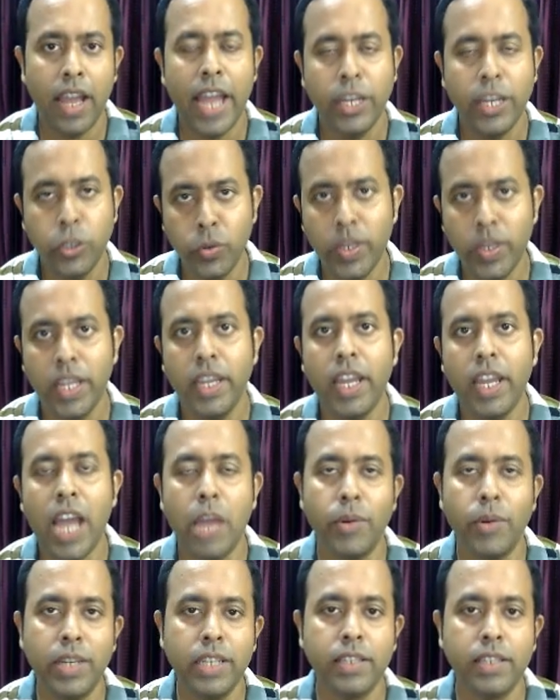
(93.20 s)
and today I
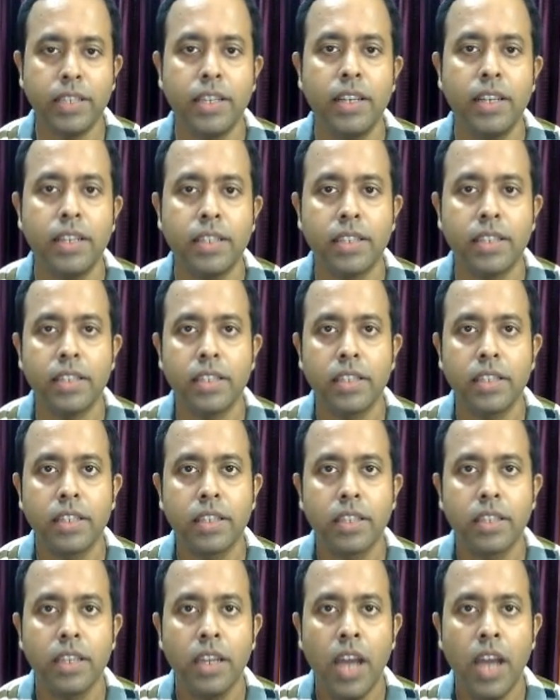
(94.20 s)
will discuss
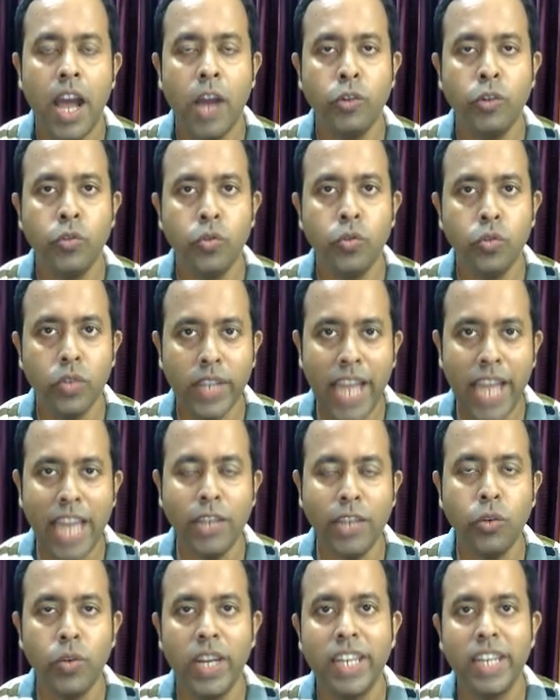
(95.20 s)
how to
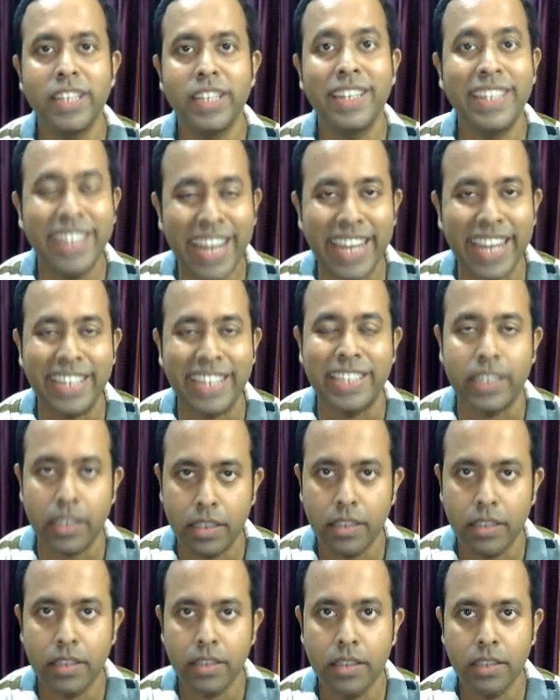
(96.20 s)
calculate grade
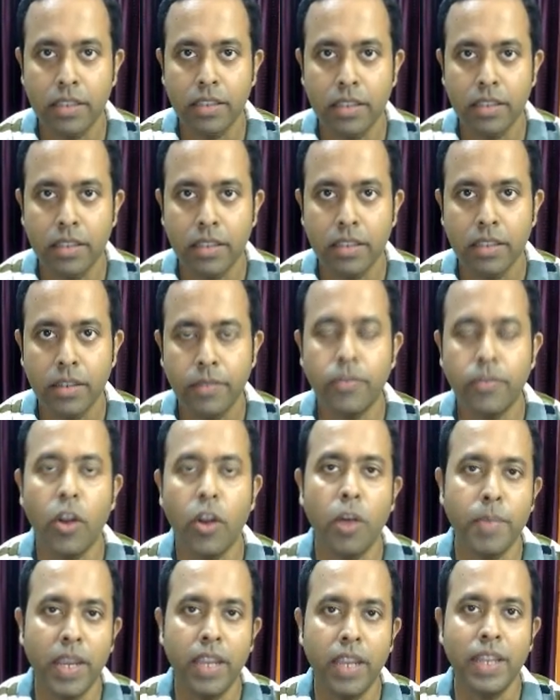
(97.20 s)

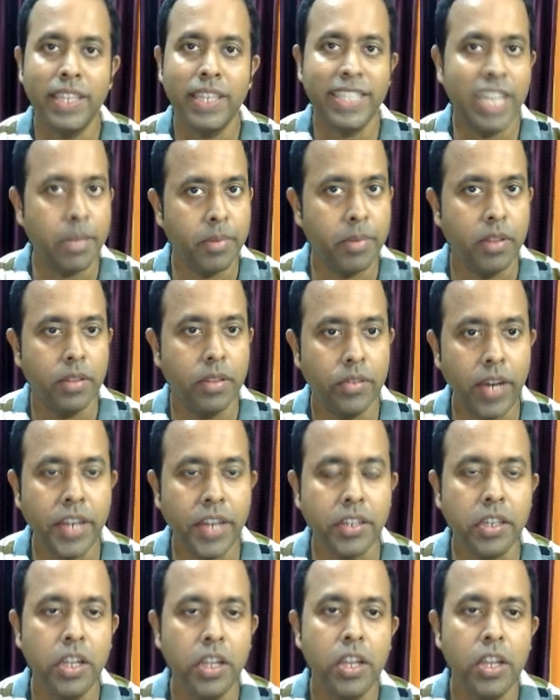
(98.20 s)
from a table, right?